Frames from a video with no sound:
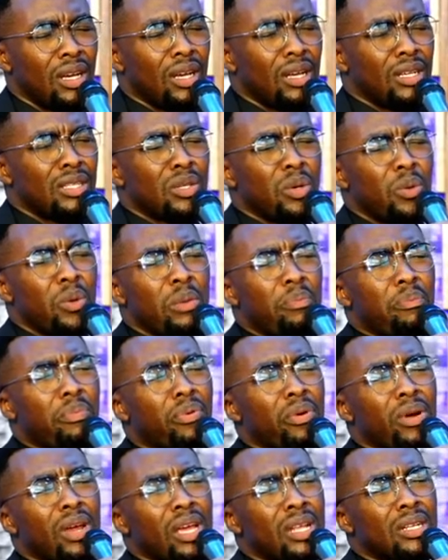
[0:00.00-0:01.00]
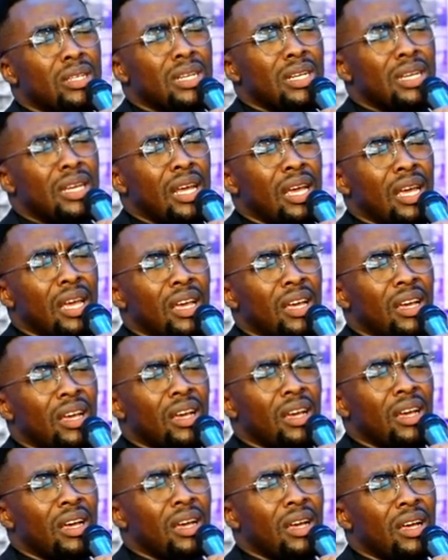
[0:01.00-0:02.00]
So we pray today
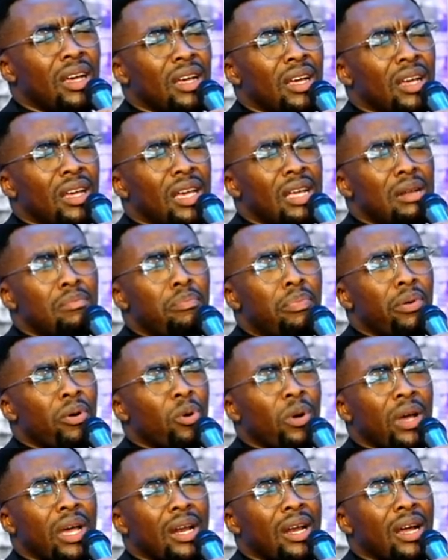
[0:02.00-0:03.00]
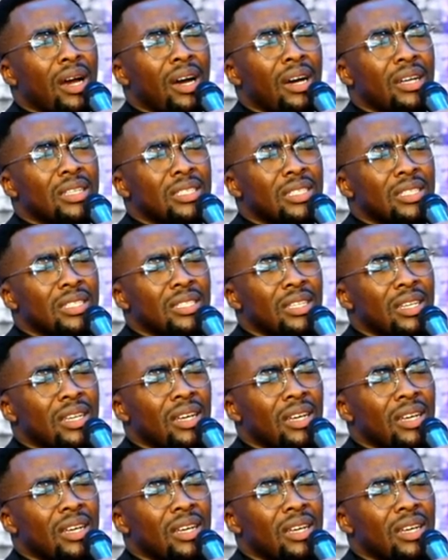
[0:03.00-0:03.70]
in broken hearts